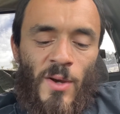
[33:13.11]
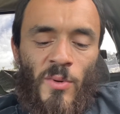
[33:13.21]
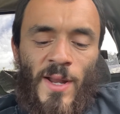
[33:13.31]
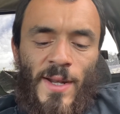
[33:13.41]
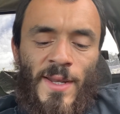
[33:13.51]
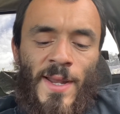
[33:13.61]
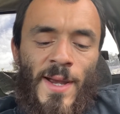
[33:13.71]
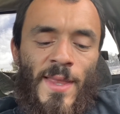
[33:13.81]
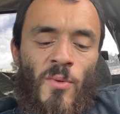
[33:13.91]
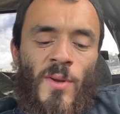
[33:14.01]
I will not deny
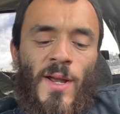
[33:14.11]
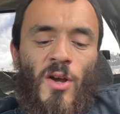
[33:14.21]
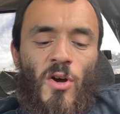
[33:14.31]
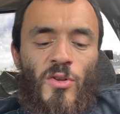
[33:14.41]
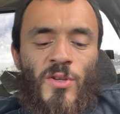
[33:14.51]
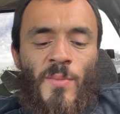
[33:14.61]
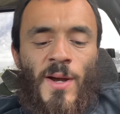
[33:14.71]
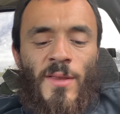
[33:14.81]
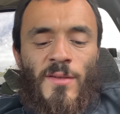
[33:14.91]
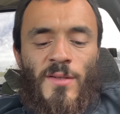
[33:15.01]
that when I called to
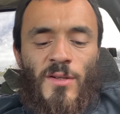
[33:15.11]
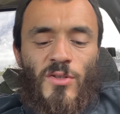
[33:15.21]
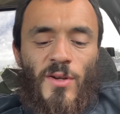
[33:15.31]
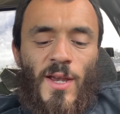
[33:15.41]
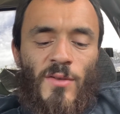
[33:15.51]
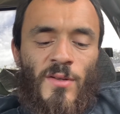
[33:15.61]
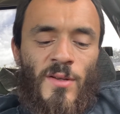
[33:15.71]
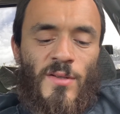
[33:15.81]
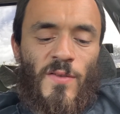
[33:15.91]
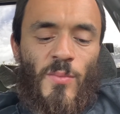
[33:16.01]
mind the sinister
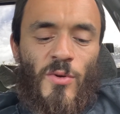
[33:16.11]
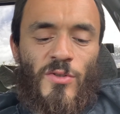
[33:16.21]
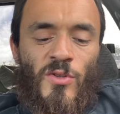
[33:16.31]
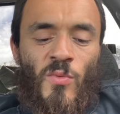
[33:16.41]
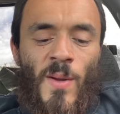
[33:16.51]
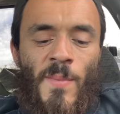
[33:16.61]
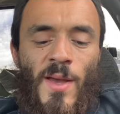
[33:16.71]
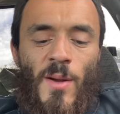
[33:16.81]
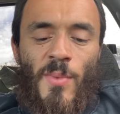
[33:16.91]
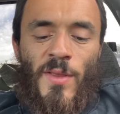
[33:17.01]
countenance of the person whom I
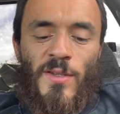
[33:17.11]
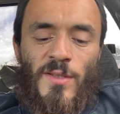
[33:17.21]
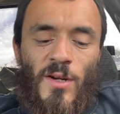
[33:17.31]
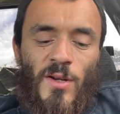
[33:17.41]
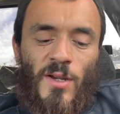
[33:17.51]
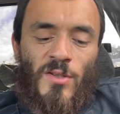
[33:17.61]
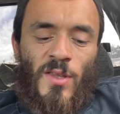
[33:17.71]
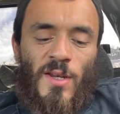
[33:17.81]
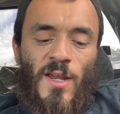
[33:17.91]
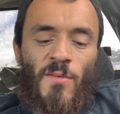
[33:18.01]
met upon the staircase on the
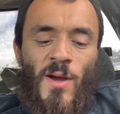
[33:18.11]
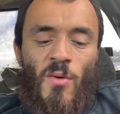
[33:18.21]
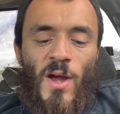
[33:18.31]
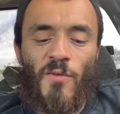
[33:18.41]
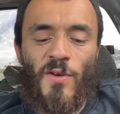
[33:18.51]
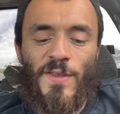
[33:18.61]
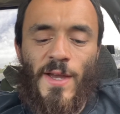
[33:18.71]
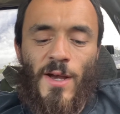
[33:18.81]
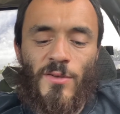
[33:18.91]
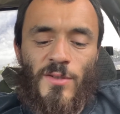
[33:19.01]
day of my arrival at the
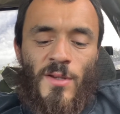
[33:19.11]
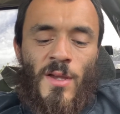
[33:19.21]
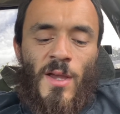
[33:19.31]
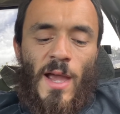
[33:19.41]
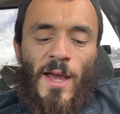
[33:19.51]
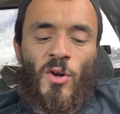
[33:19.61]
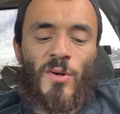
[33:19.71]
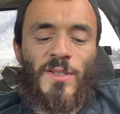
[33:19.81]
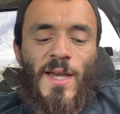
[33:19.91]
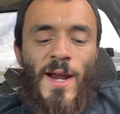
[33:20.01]
house, I had no
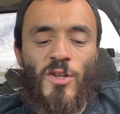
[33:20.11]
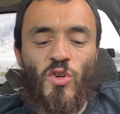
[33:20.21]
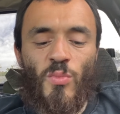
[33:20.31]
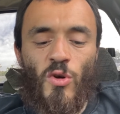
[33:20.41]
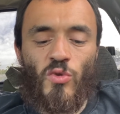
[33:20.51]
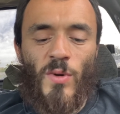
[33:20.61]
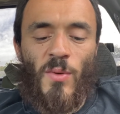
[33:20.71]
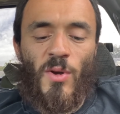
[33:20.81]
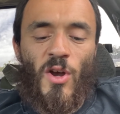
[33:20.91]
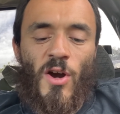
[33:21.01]
desire to oppose what I
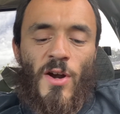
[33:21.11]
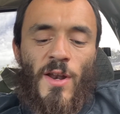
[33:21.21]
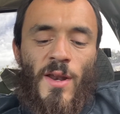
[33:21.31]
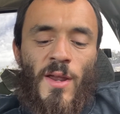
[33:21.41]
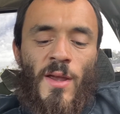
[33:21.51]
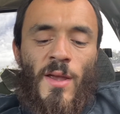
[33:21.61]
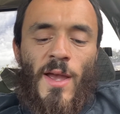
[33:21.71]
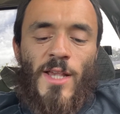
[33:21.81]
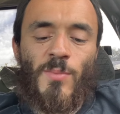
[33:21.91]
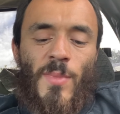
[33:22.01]
regarded
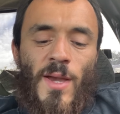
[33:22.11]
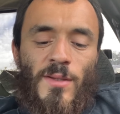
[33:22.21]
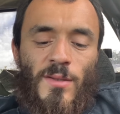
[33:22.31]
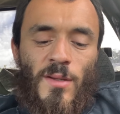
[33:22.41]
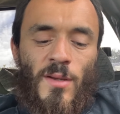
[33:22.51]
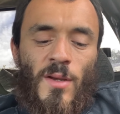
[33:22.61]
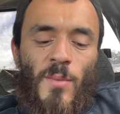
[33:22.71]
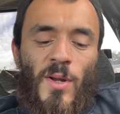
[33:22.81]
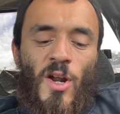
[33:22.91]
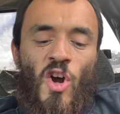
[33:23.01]
as best
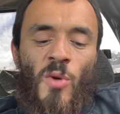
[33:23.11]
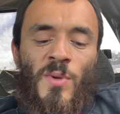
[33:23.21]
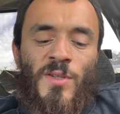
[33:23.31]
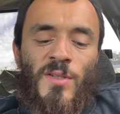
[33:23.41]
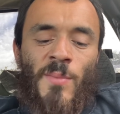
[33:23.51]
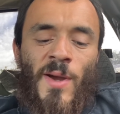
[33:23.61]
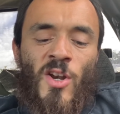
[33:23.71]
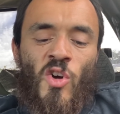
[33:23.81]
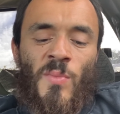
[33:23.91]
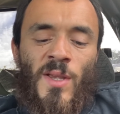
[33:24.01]
but a harmless and by
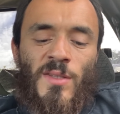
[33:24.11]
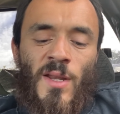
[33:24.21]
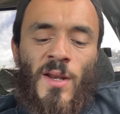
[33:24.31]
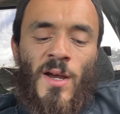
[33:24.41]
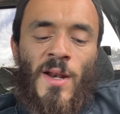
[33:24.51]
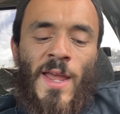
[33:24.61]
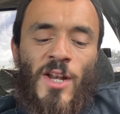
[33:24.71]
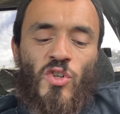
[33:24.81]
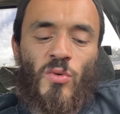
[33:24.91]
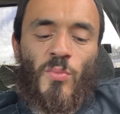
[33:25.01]
no means an
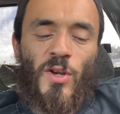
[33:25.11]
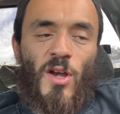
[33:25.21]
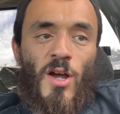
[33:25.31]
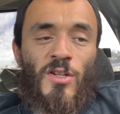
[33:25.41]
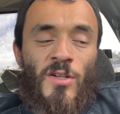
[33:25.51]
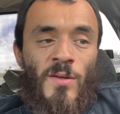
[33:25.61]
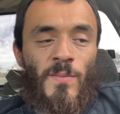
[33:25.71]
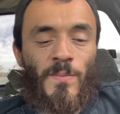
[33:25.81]
unnatural precaution.